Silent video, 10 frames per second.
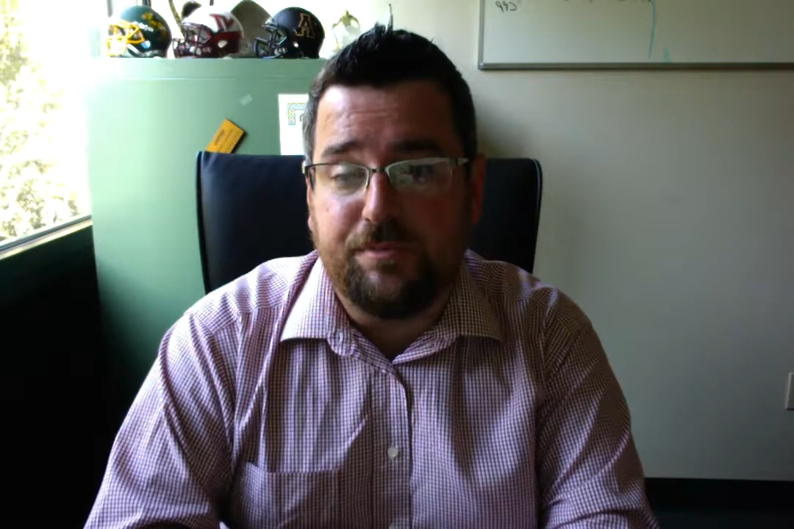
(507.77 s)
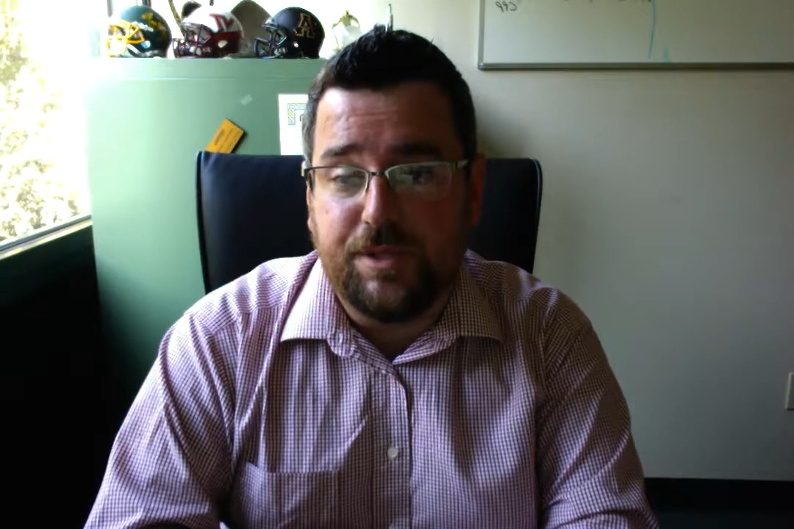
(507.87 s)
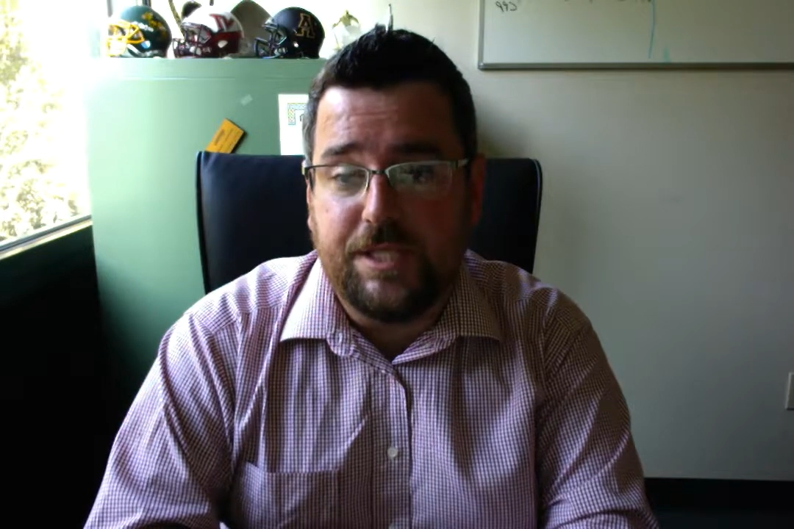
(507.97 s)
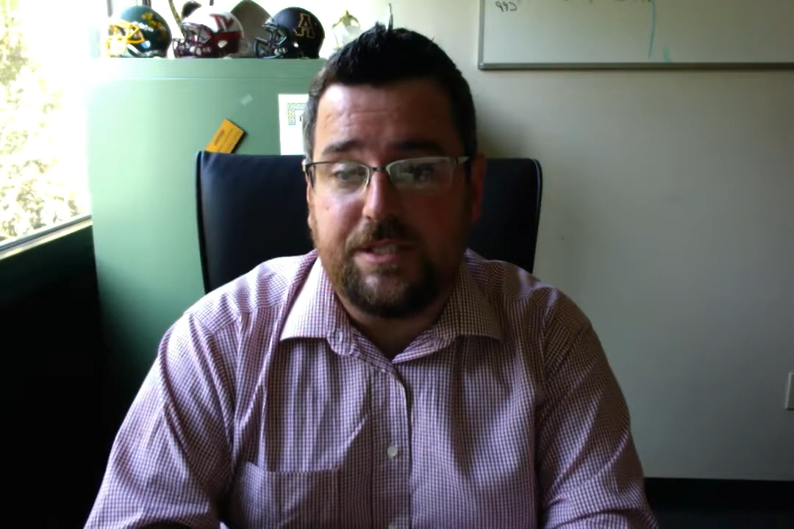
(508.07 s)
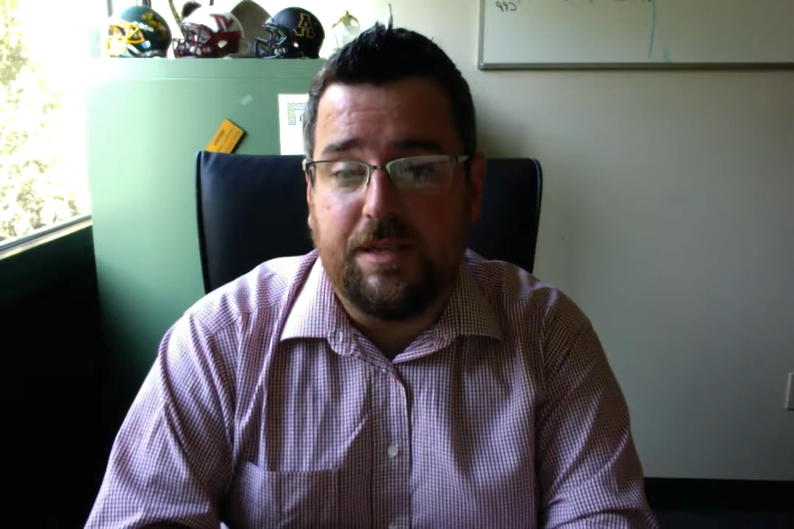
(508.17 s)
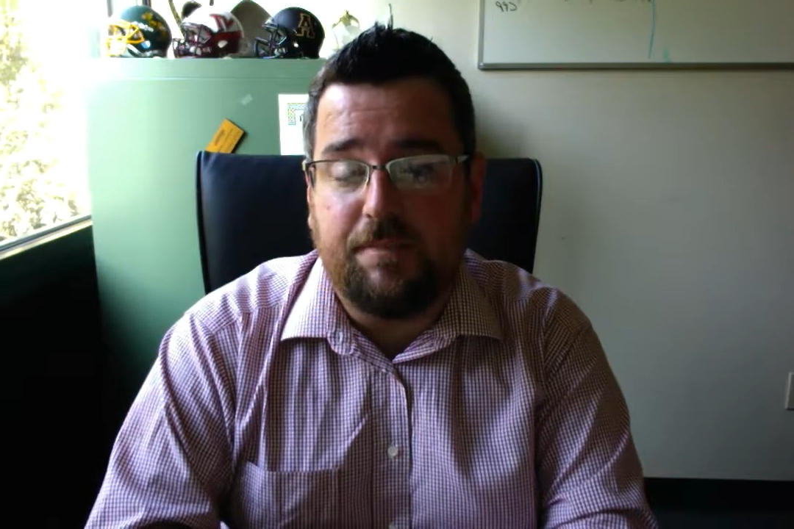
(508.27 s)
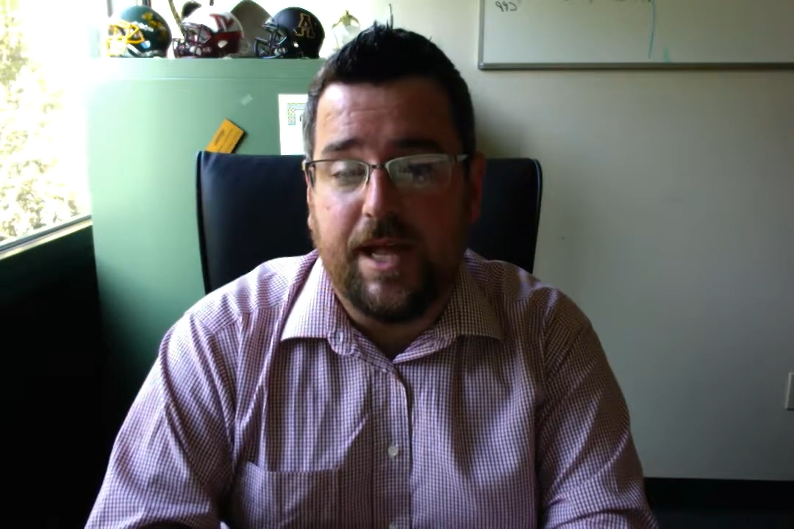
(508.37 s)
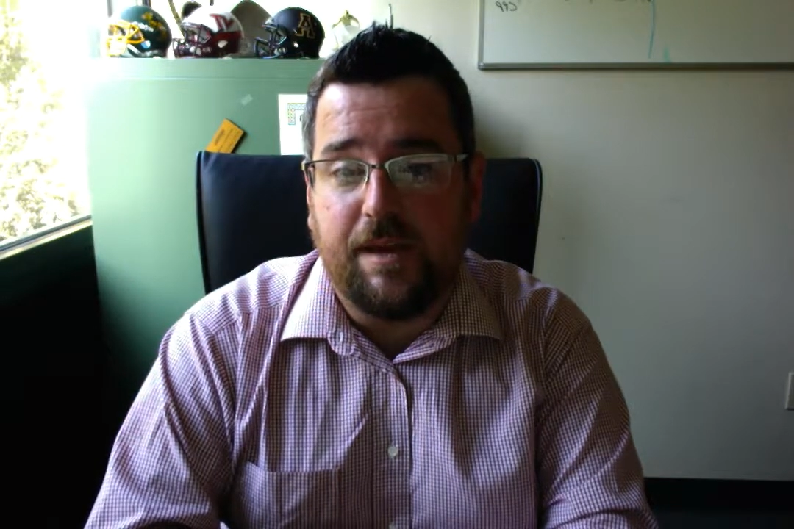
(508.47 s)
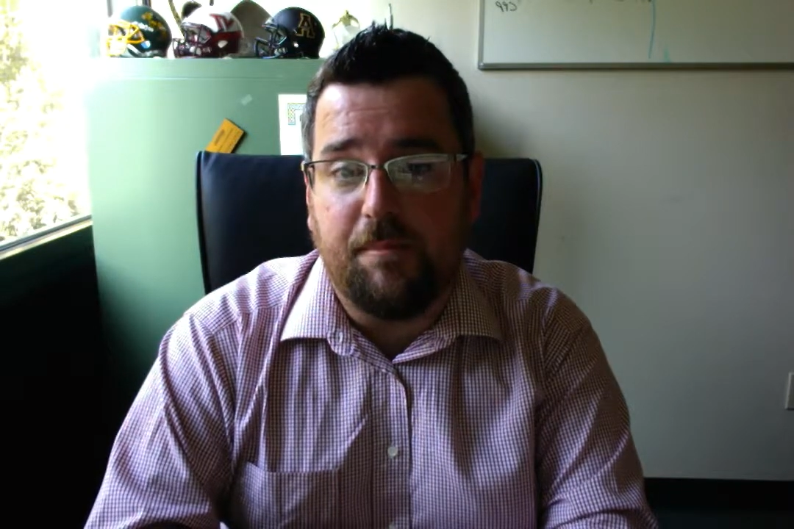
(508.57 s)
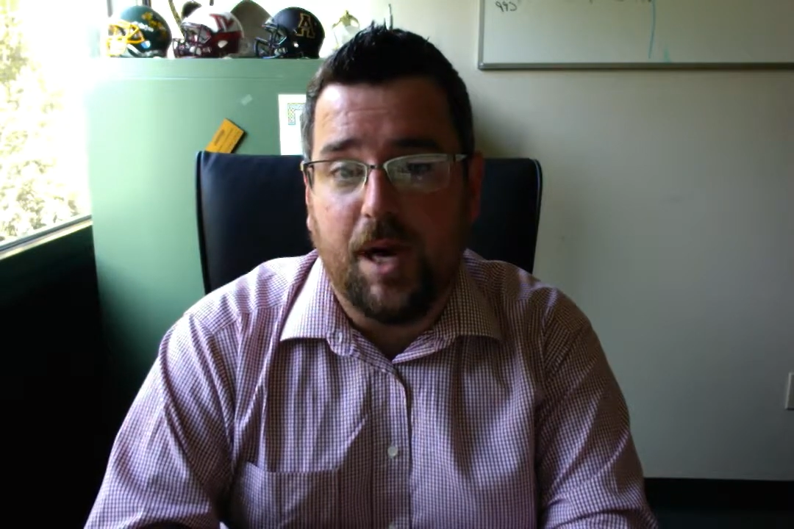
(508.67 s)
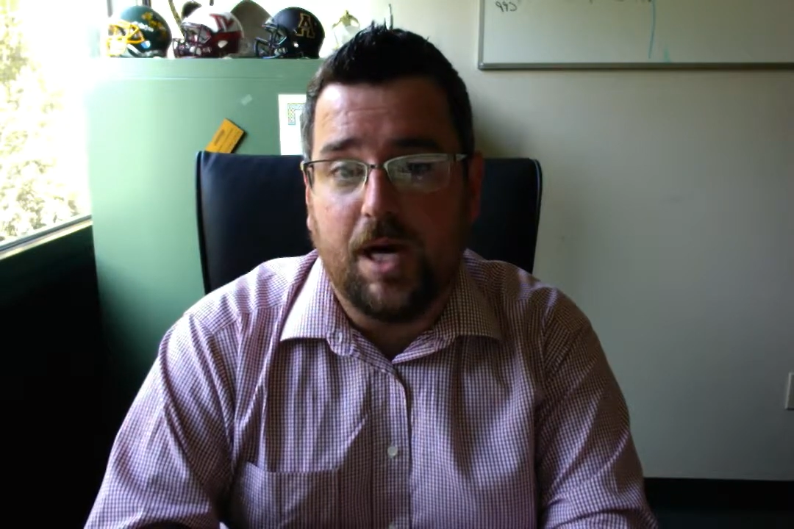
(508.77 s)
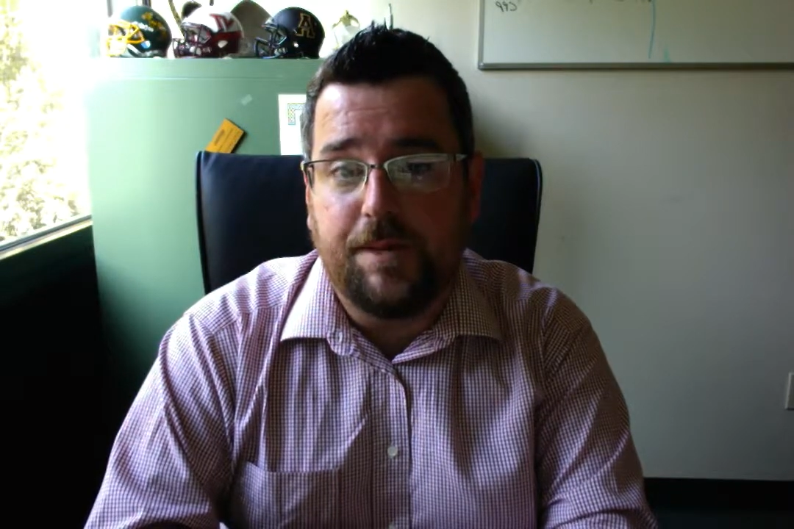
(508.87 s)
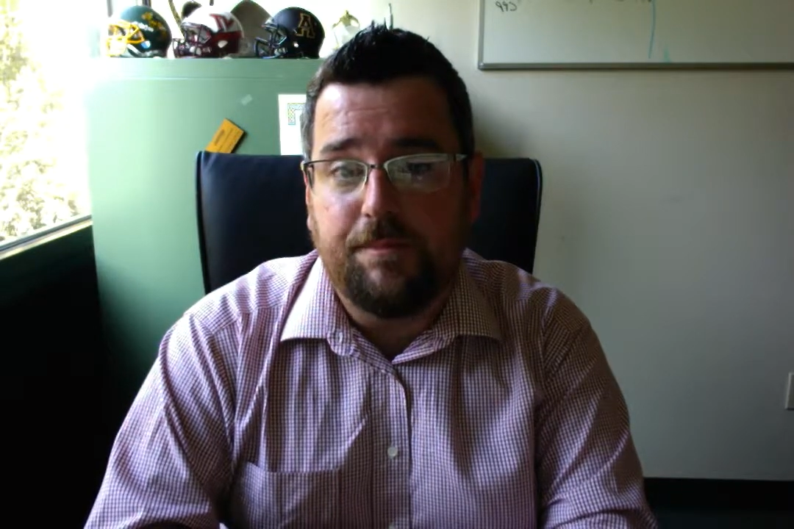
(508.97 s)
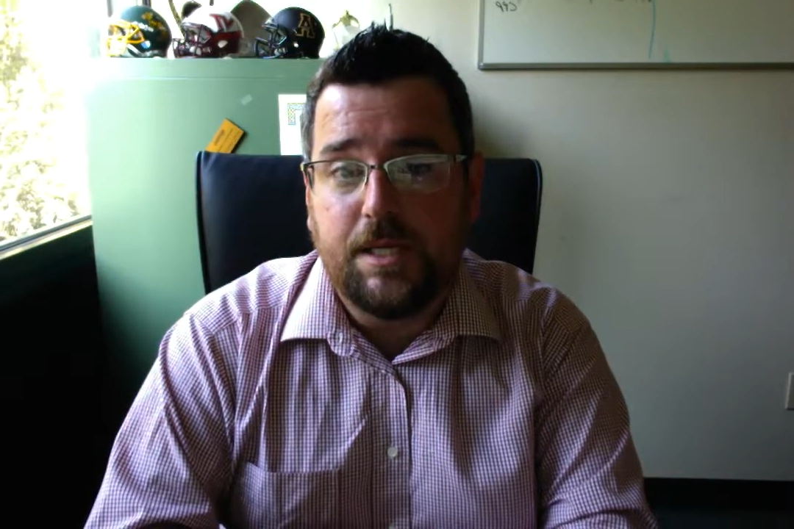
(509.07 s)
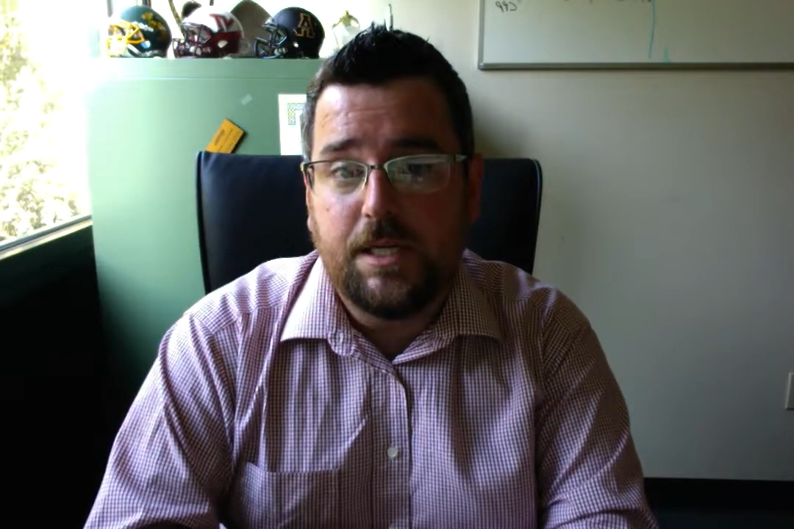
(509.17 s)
Please keep that in mind.